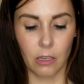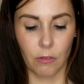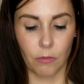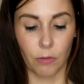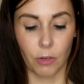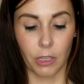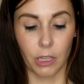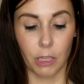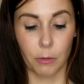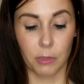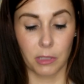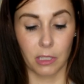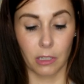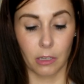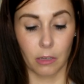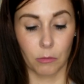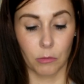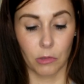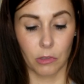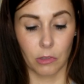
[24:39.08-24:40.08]
red lipstick
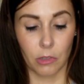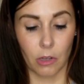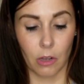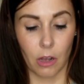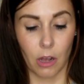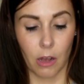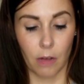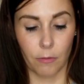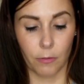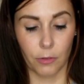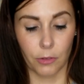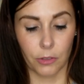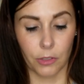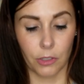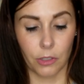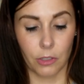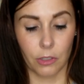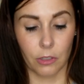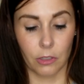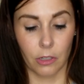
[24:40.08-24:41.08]
comes off or
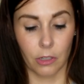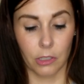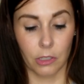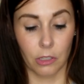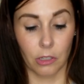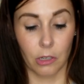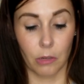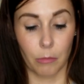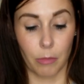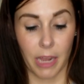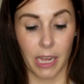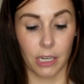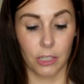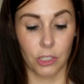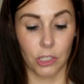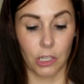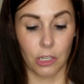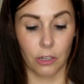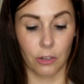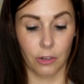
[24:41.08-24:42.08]
starts looking
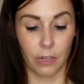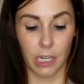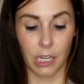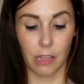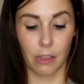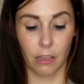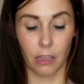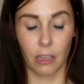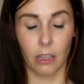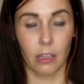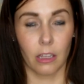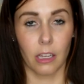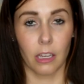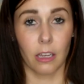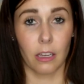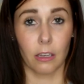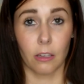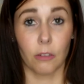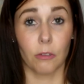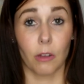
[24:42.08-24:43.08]
patchy or anything,
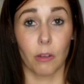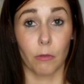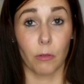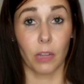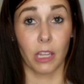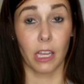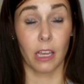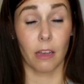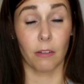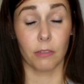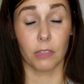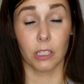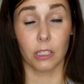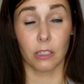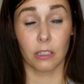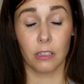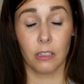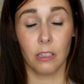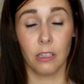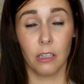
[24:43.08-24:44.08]
like, you definitely have to
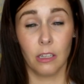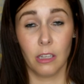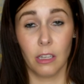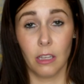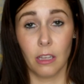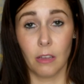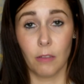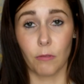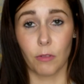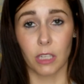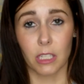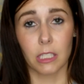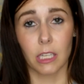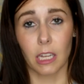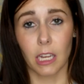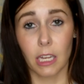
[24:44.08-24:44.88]
fix it.